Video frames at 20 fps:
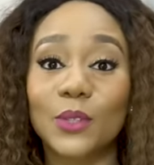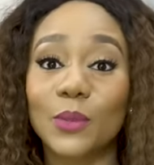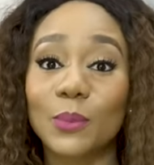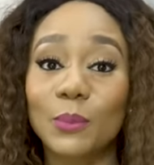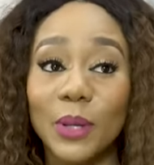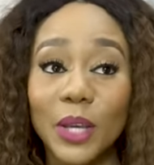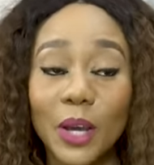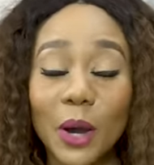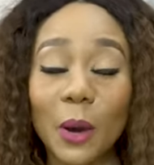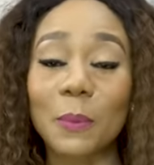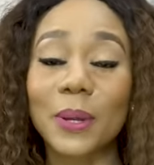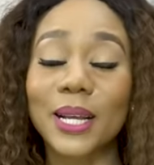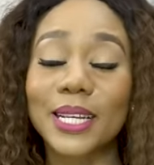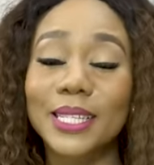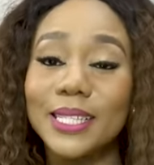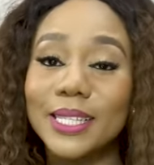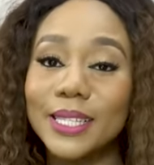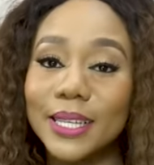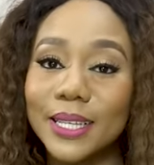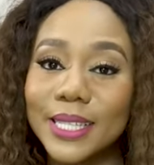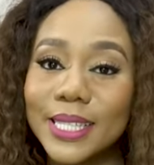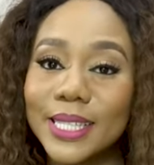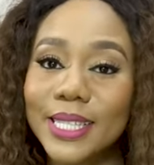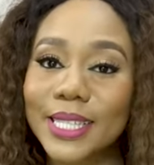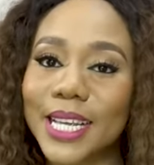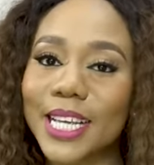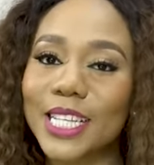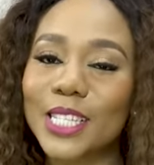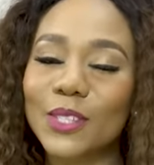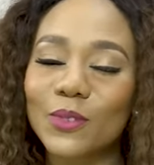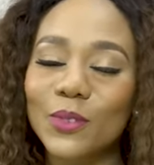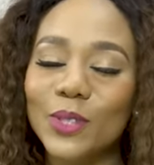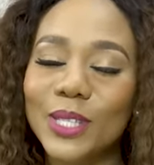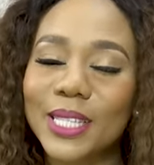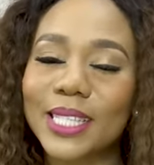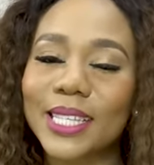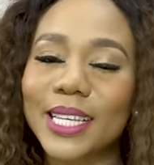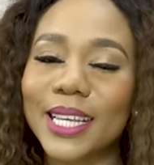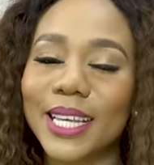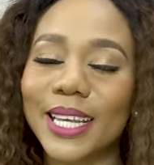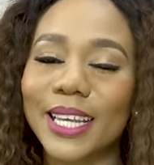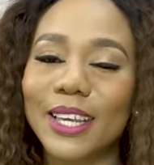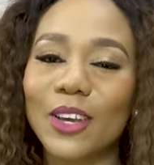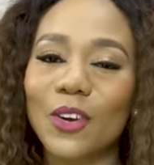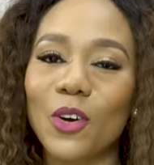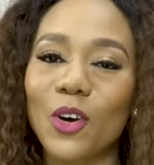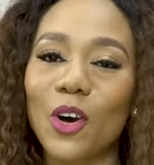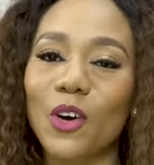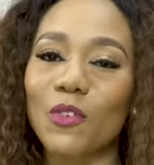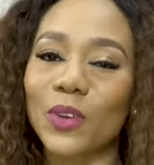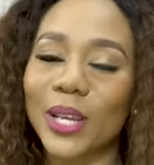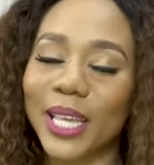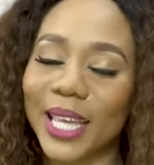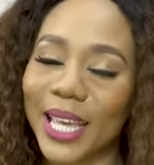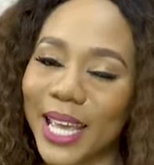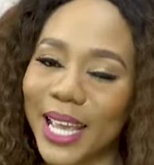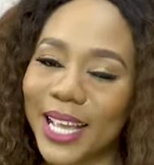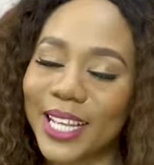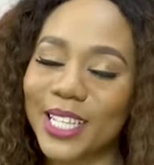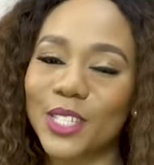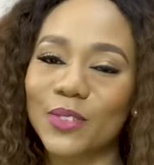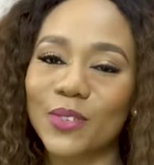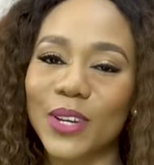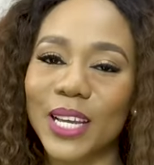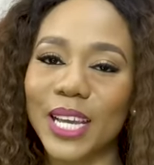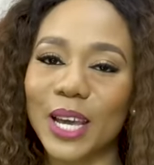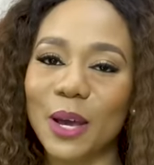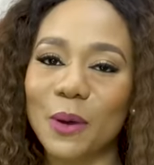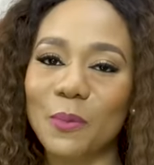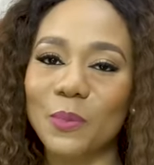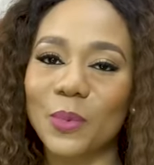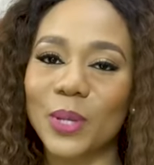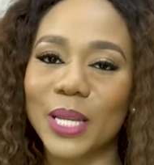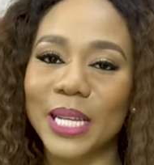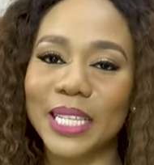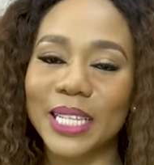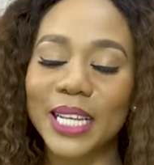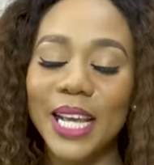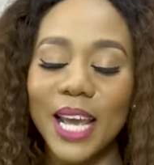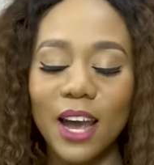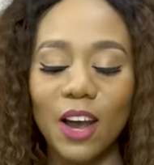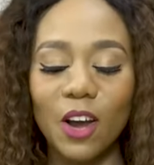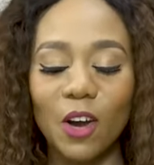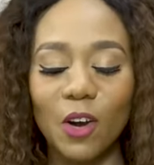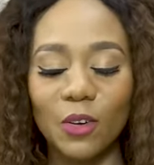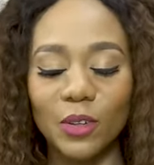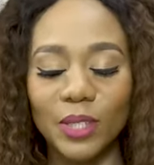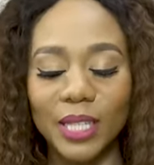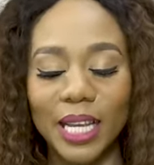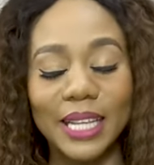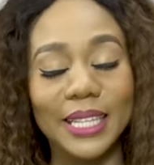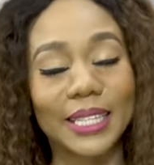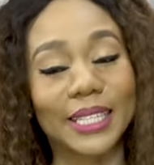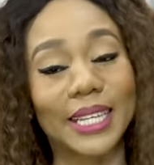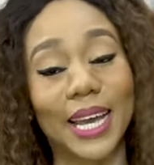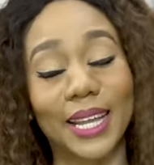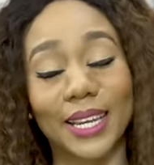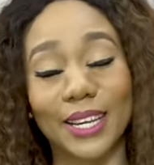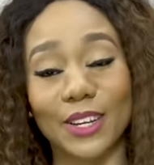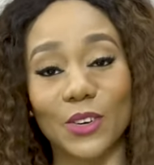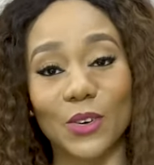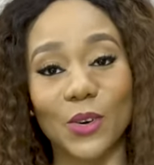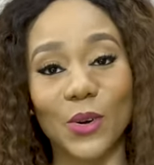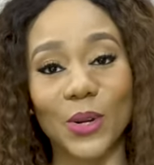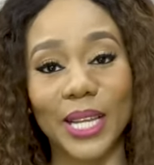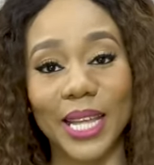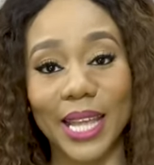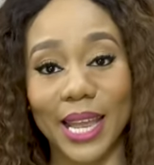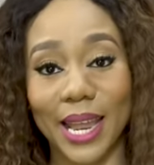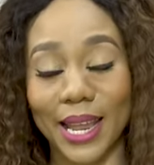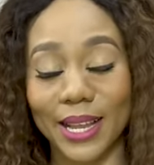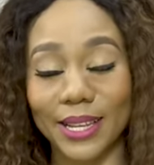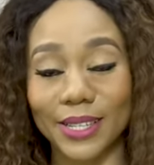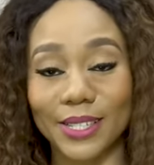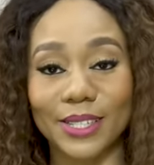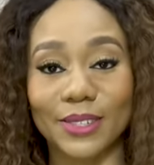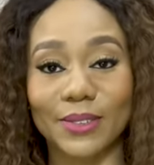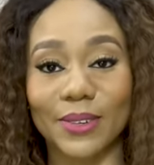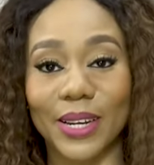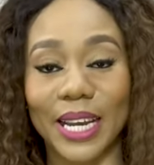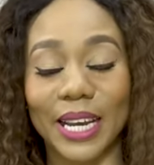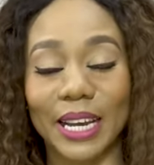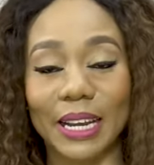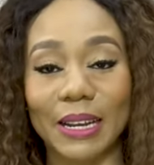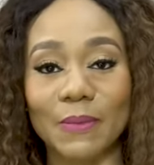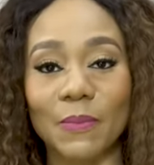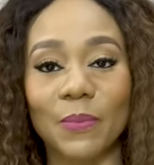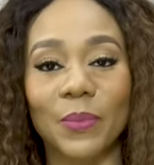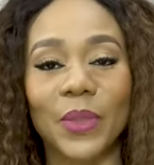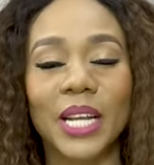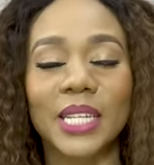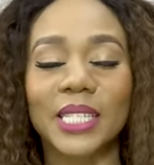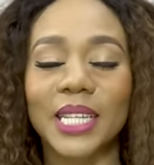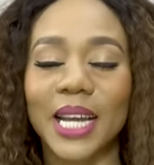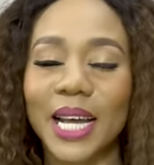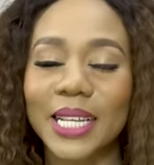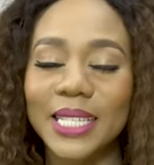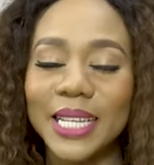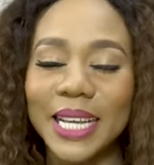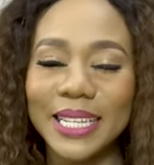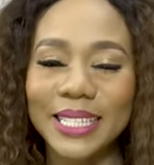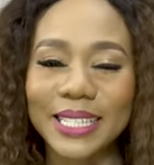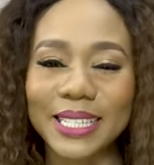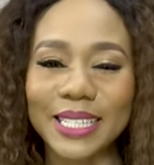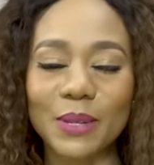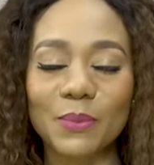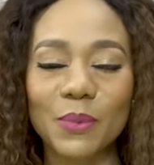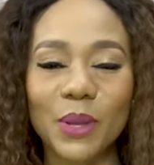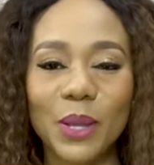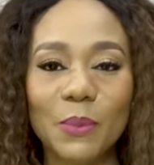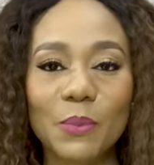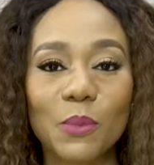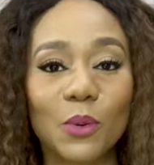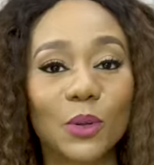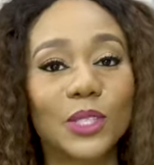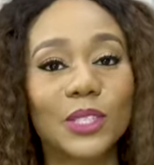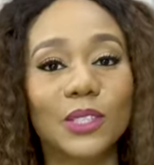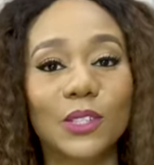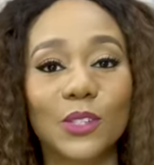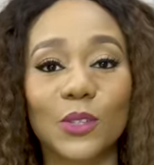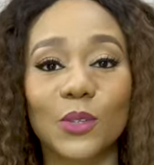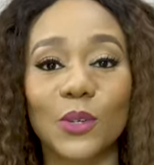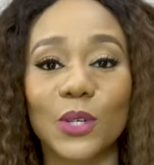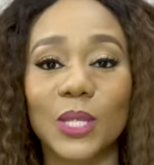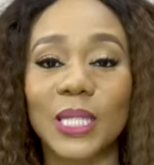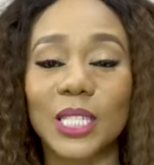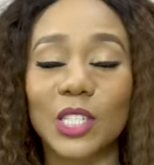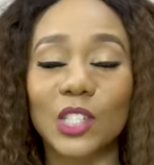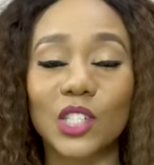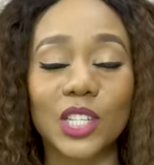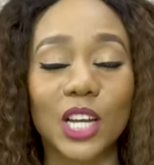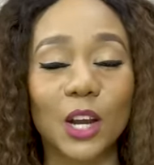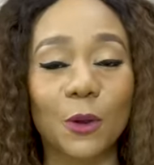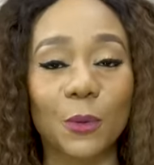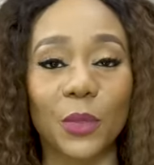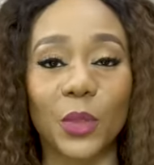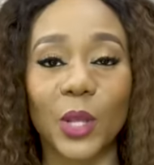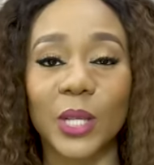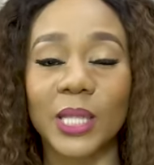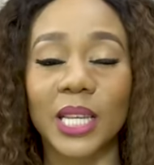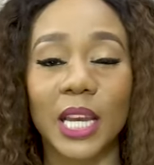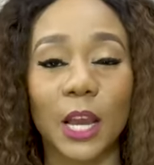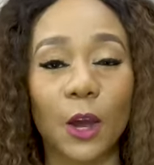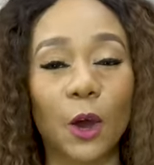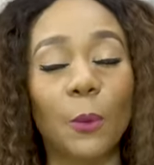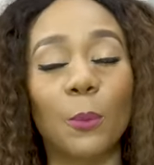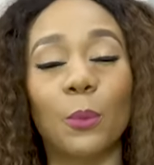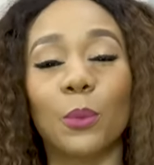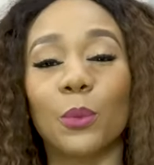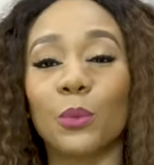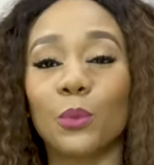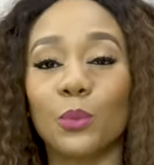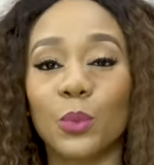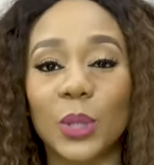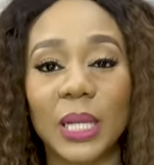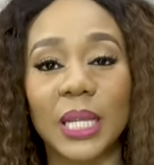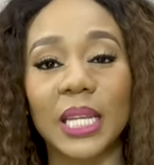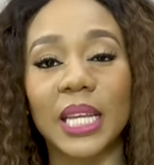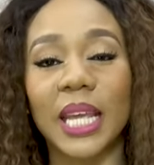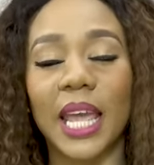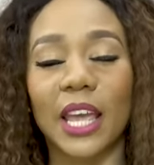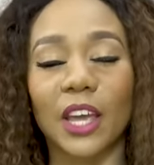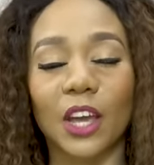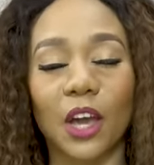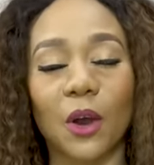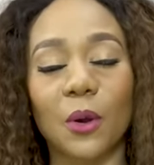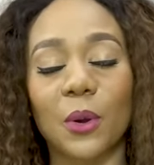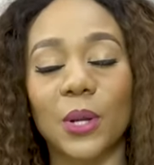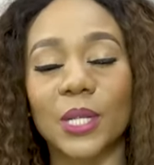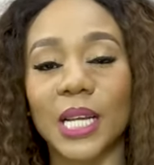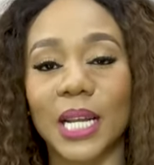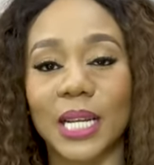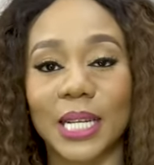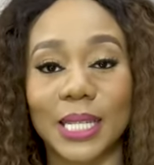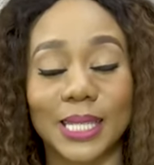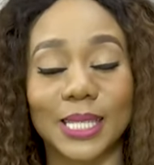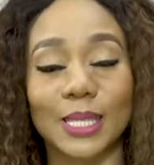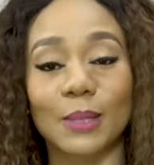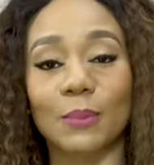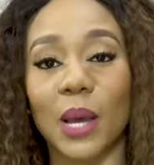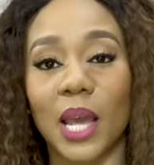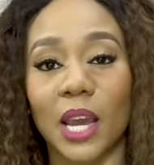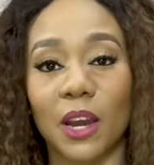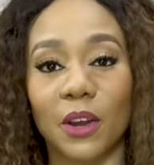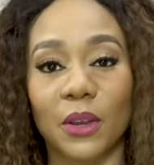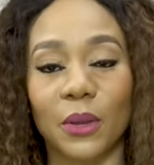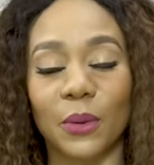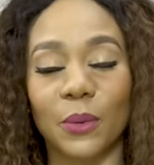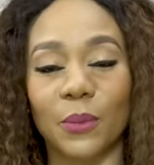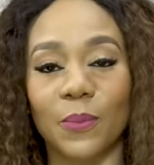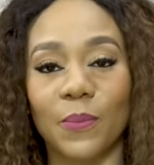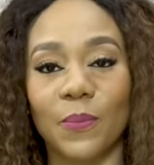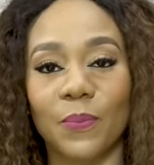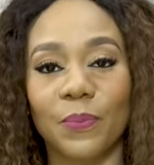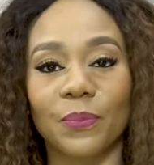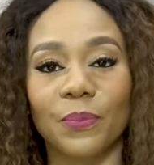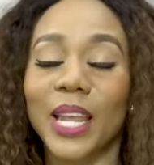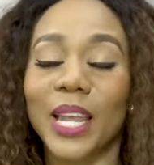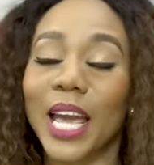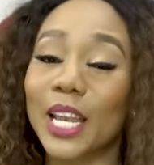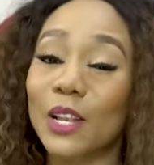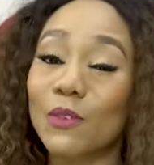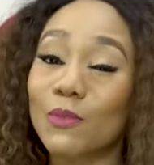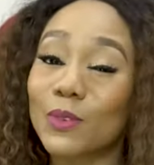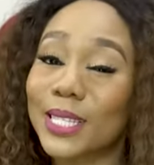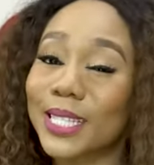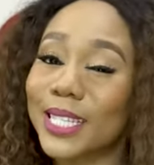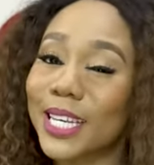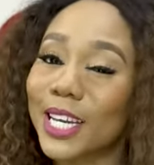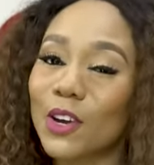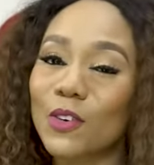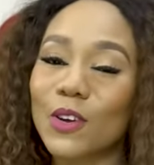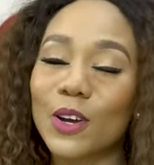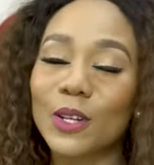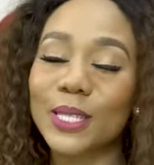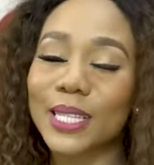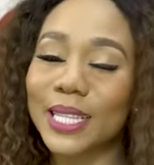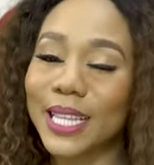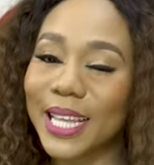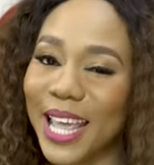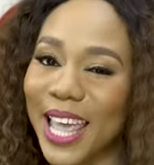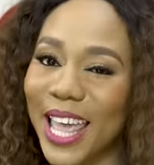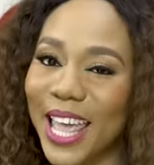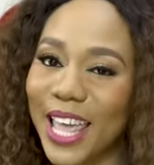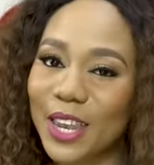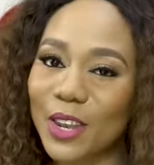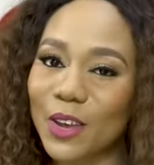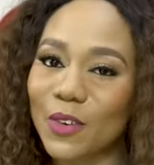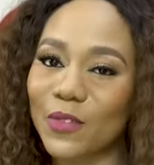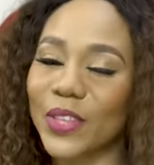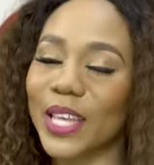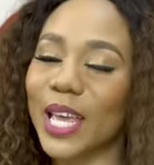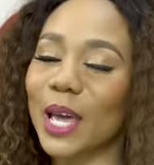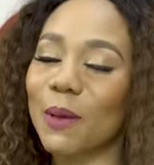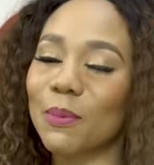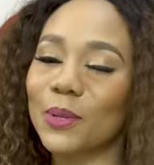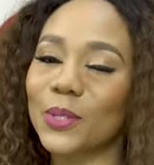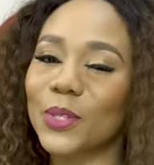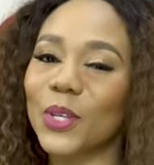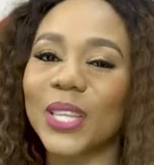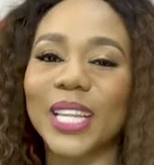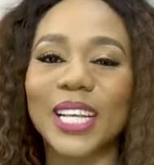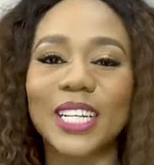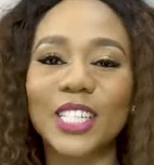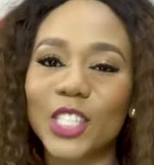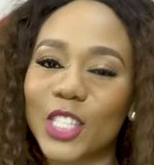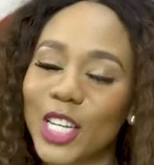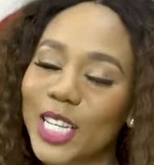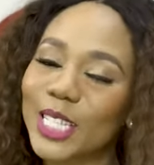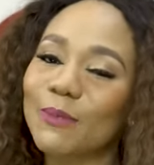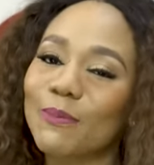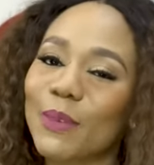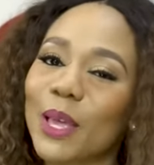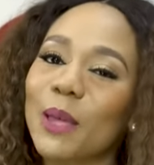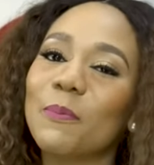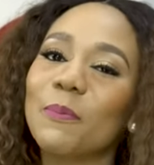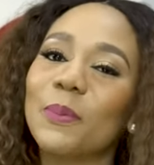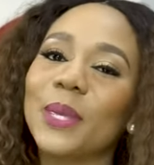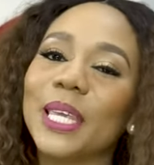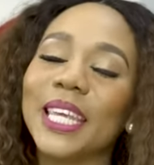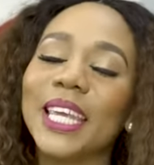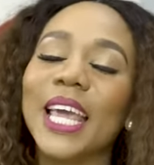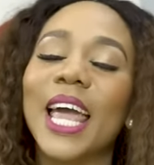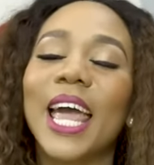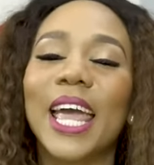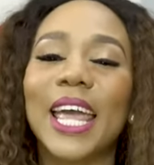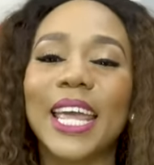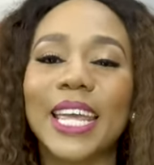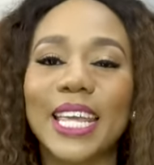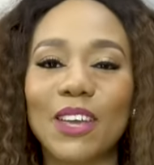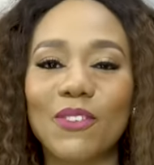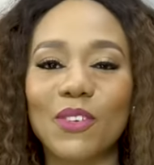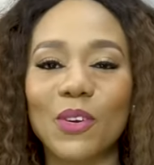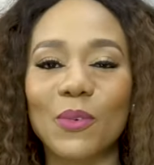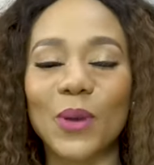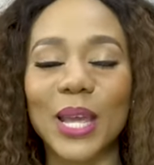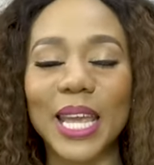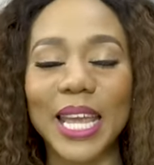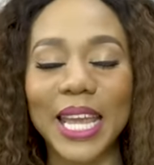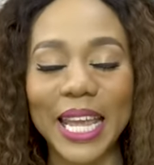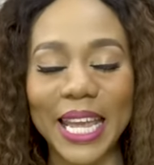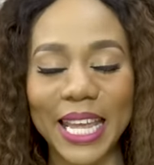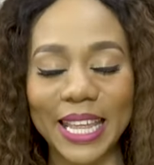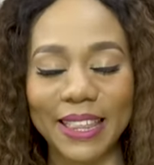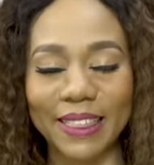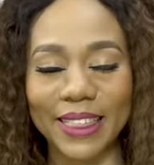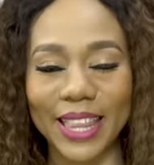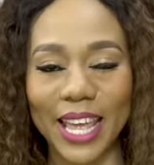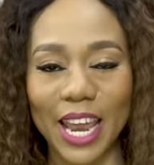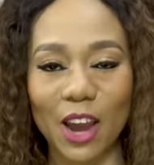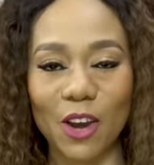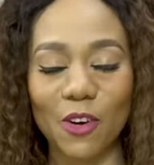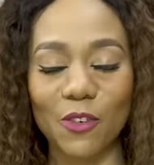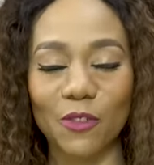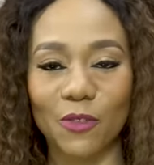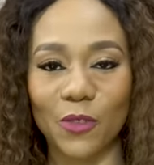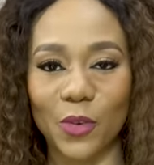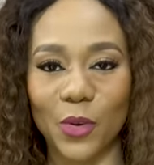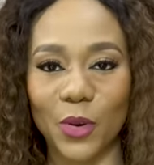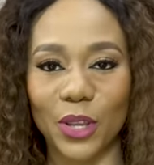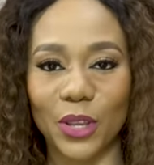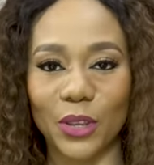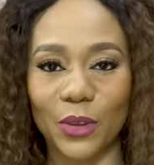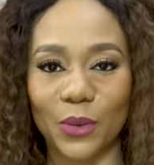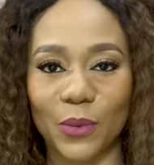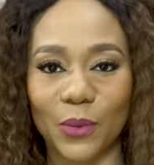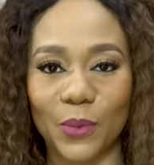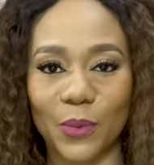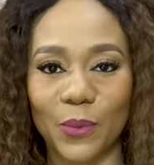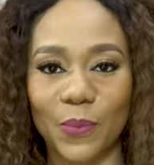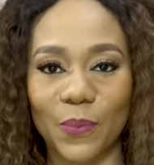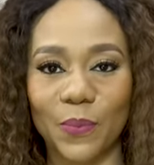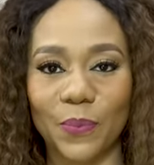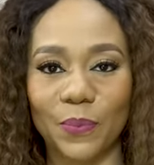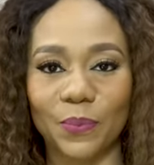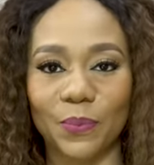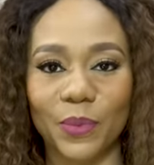to become a successful CEO of a catering company called Ganador Catering. She has a deep emotional story to share with us that I hope will really encourage and inspire you. And if you stick around to the end of the episode, there just might be a giveaway in there for you.